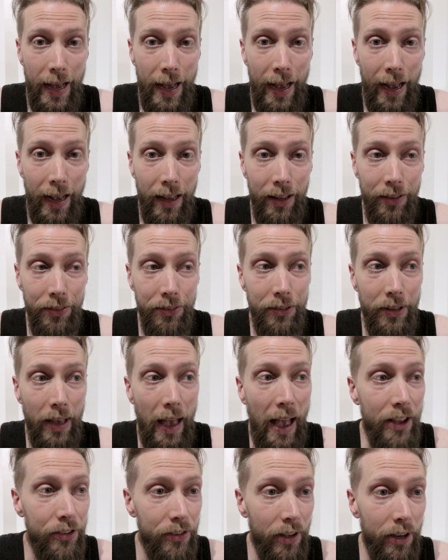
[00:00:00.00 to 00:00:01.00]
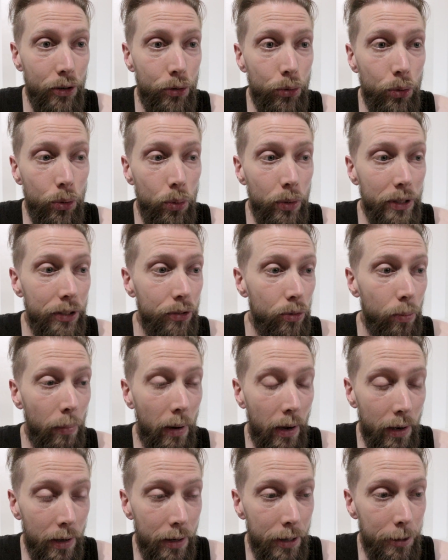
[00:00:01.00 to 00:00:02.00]
and as I grew into
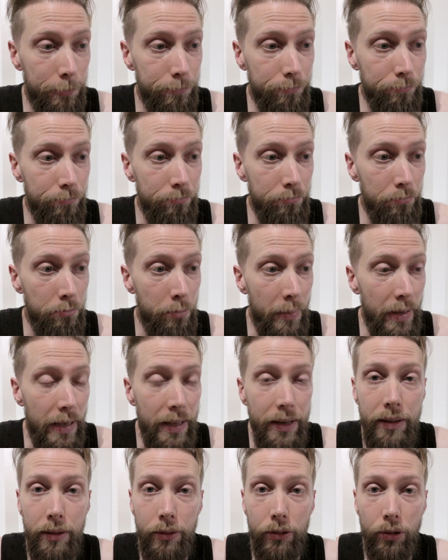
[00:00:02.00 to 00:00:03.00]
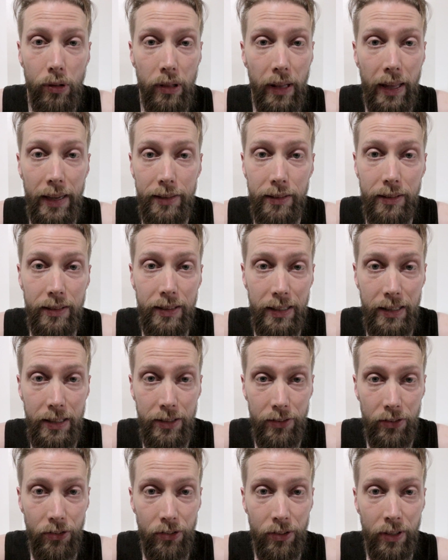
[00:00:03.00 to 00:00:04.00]
my mid to late
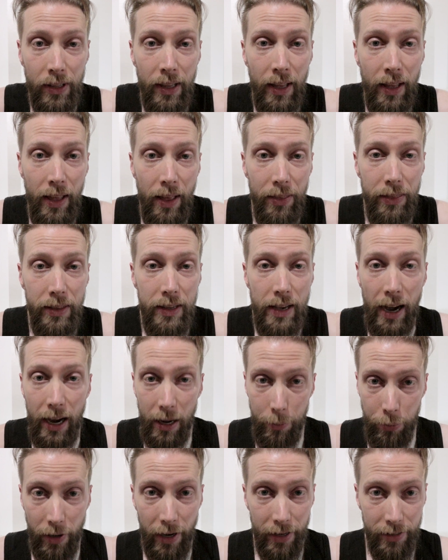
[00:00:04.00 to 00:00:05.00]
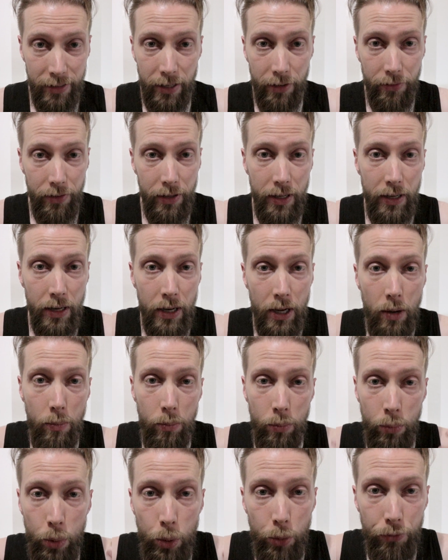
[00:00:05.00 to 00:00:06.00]
teens, the hyperactivity
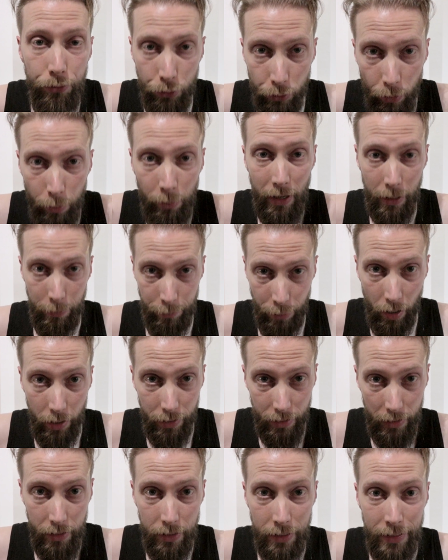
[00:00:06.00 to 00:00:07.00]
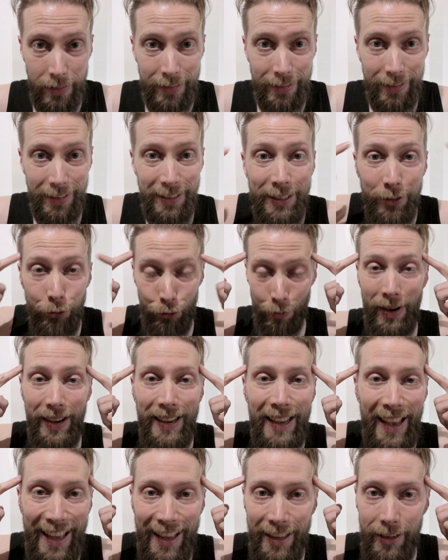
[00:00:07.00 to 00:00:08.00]
moved from my body and into my
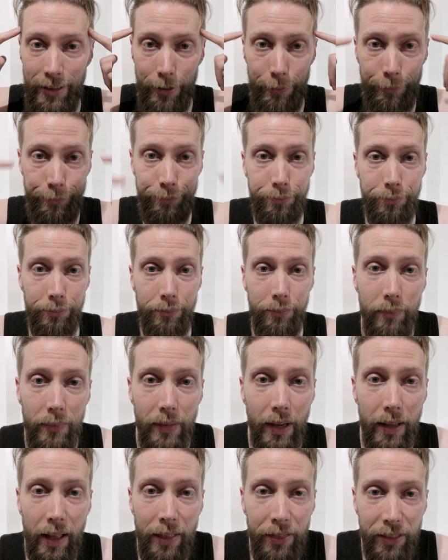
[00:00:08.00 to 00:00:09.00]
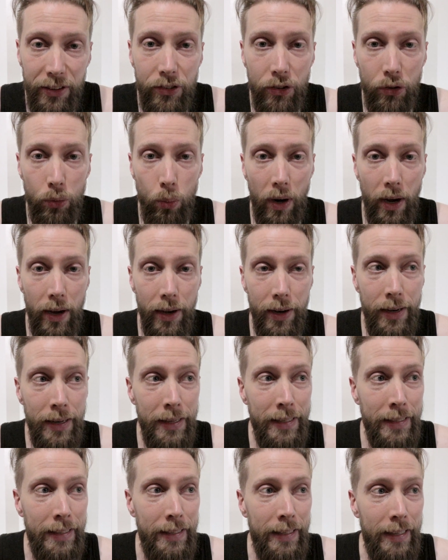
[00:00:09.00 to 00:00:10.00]
head. And this is why
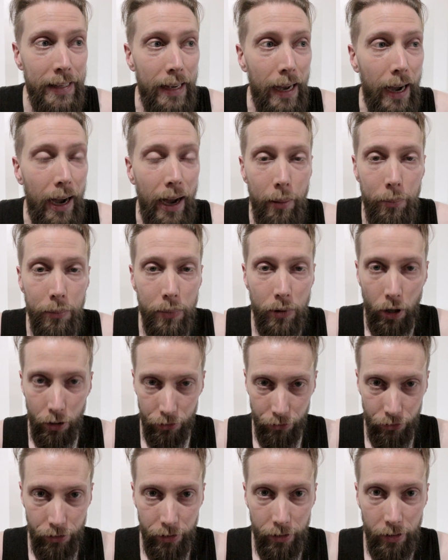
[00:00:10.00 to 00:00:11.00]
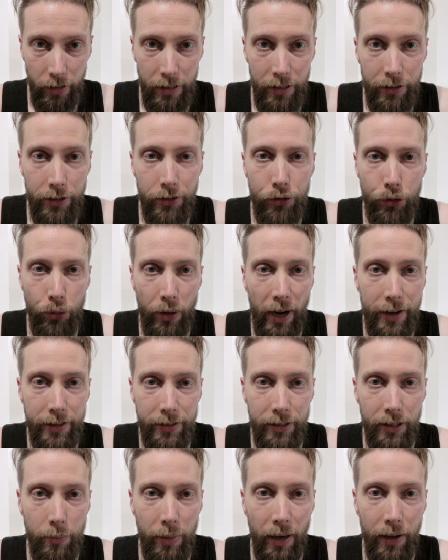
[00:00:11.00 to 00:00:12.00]
I'm constantly
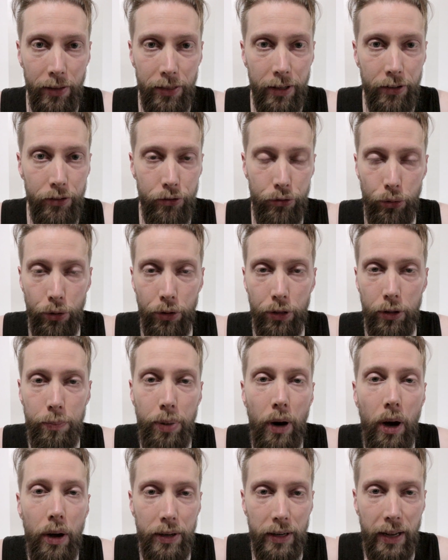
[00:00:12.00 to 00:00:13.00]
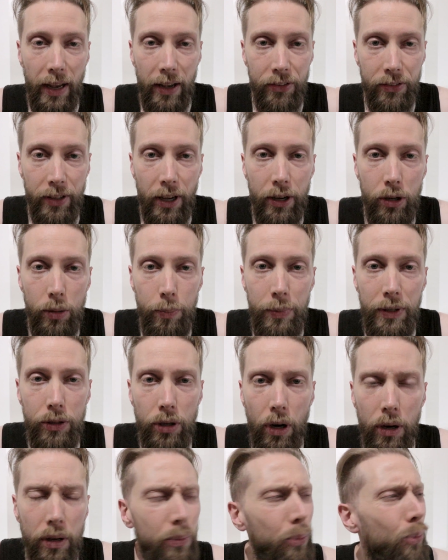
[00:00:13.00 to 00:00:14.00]
distracted by things during the podcast. I could be
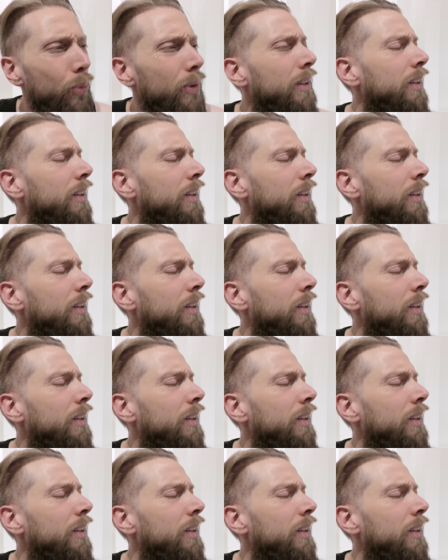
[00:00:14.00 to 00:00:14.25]
talking.